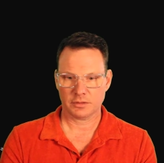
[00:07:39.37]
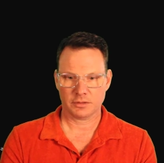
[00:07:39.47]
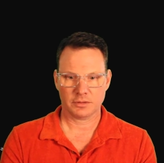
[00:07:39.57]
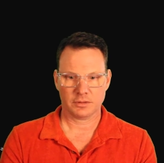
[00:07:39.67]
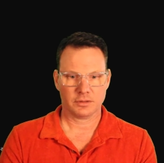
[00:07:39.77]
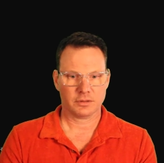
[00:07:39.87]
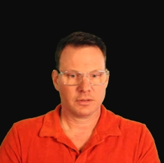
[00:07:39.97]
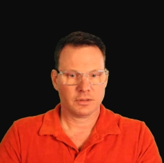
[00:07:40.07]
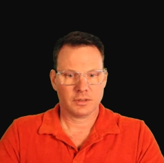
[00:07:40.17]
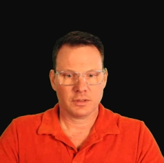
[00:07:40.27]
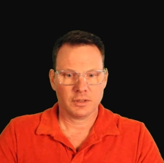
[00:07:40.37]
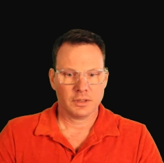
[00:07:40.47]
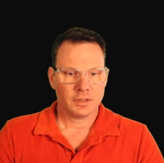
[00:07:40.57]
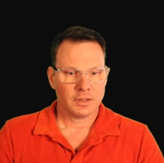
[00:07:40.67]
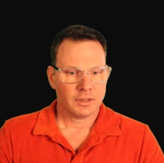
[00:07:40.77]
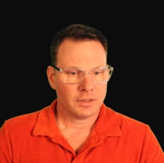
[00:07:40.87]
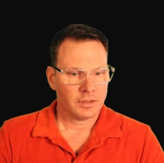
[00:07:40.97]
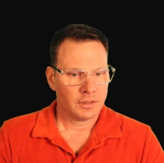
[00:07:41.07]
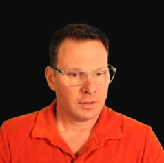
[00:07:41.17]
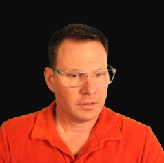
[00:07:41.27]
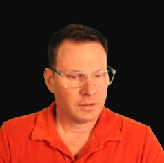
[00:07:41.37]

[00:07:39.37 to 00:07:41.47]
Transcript: (no one is talking)